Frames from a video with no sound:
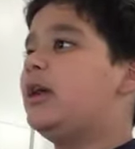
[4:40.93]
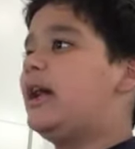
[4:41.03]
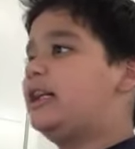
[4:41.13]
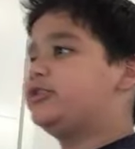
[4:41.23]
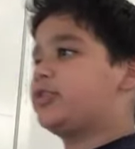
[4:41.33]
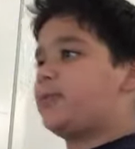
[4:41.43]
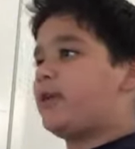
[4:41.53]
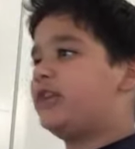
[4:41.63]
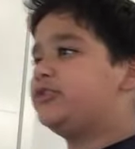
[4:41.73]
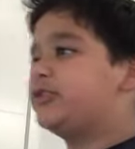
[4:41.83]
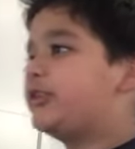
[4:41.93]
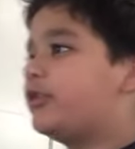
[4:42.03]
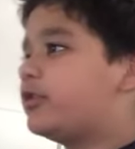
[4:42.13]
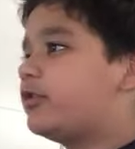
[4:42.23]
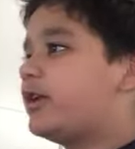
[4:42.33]
As the
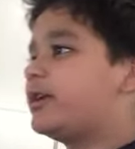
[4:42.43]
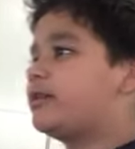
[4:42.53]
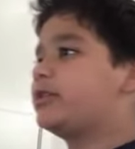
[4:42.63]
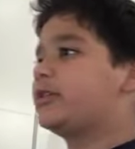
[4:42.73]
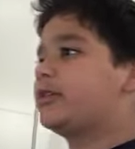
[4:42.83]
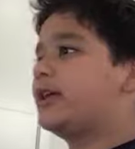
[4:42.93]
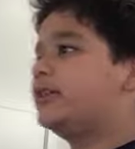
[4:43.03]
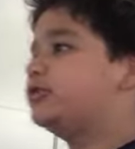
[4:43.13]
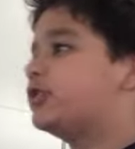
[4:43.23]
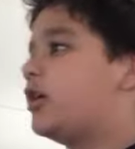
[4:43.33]
prosecutor laid out their case,